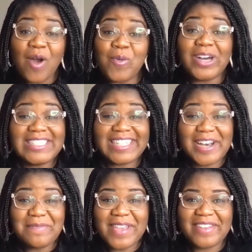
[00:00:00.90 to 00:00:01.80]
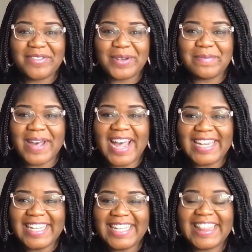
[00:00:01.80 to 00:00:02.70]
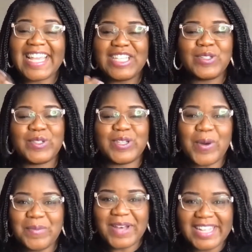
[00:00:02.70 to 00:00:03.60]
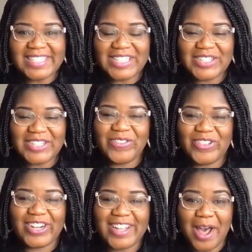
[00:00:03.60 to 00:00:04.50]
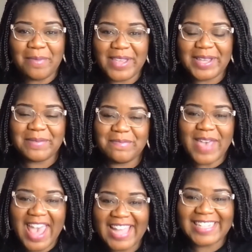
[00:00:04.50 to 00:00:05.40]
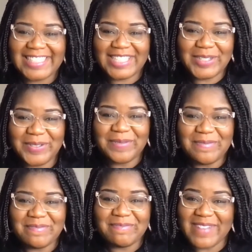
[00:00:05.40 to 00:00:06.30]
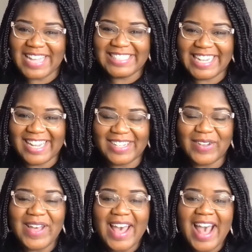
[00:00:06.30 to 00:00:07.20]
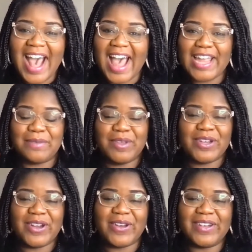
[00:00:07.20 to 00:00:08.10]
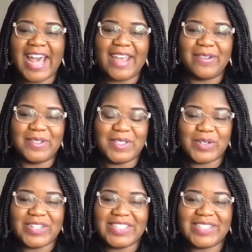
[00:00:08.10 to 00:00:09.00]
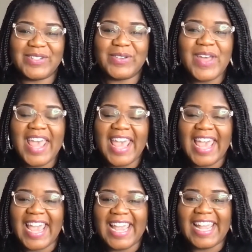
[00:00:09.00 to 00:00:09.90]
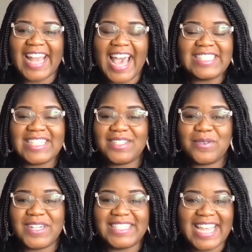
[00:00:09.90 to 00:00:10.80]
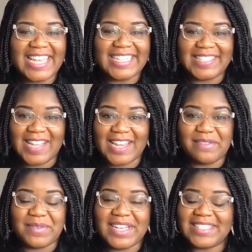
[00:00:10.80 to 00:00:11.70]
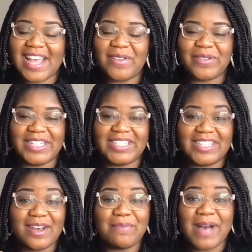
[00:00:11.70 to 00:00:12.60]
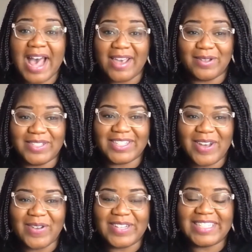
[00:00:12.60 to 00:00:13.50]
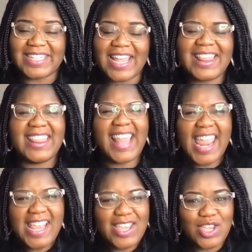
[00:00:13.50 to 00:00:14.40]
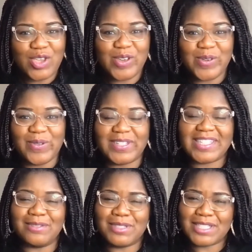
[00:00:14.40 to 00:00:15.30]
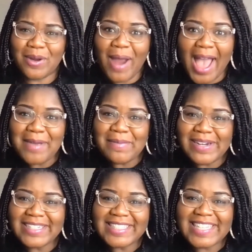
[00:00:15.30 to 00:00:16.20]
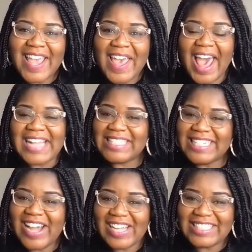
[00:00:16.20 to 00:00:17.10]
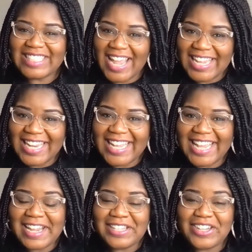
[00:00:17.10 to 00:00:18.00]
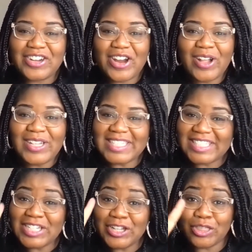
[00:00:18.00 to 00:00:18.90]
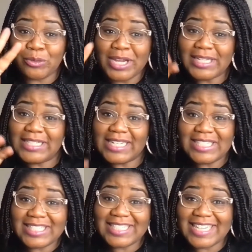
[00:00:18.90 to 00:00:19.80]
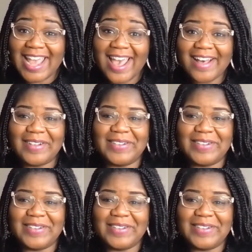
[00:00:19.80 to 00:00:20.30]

What's up, everybody? Thank you so much for coming back to my channel. I am your girl, Kairos Krystle, and I just want to take a second because I reached a milestone and say thank you, subscribers. I see y'all checking in. Your girl is in the three digits now.